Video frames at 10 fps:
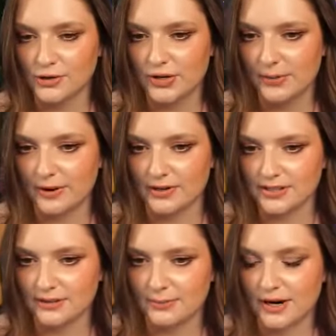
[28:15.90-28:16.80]
like America's,
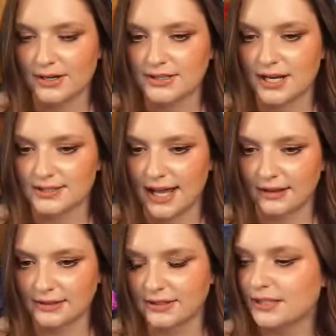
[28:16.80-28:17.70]
America's Got
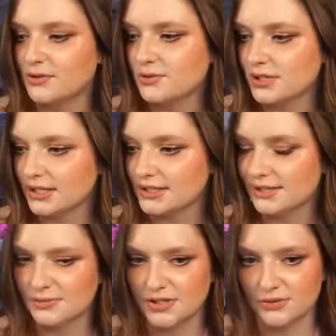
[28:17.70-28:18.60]
Talent, they used like
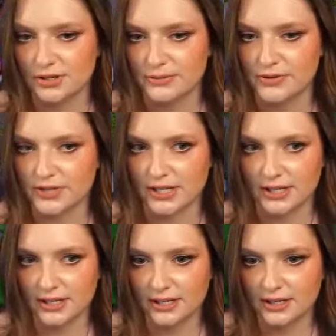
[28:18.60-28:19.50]
Sims 3 music